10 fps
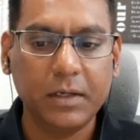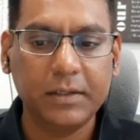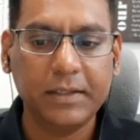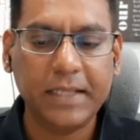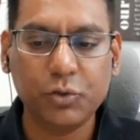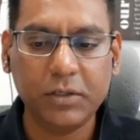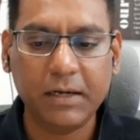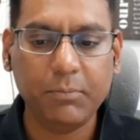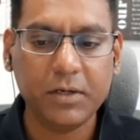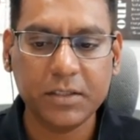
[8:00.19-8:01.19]
the absolute
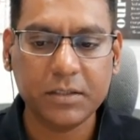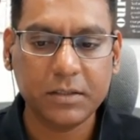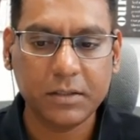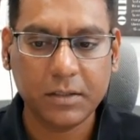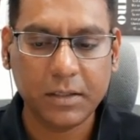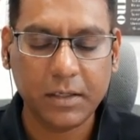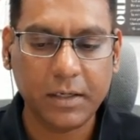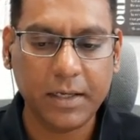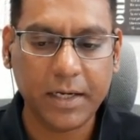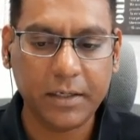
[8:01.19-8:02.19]
number is
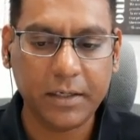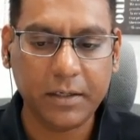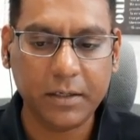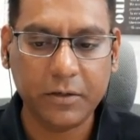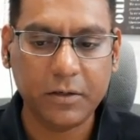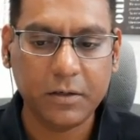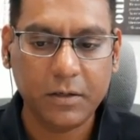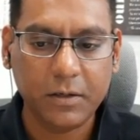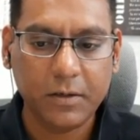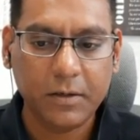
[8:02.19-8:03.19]
greater here
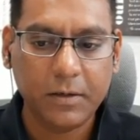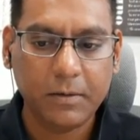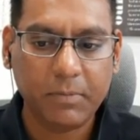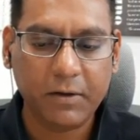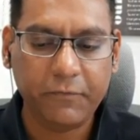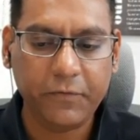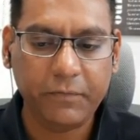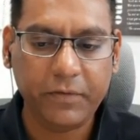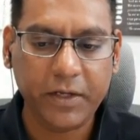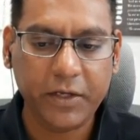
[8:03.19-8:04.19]
by
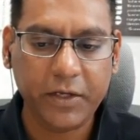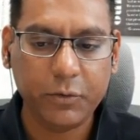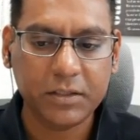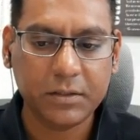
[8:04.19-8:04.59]
50 units.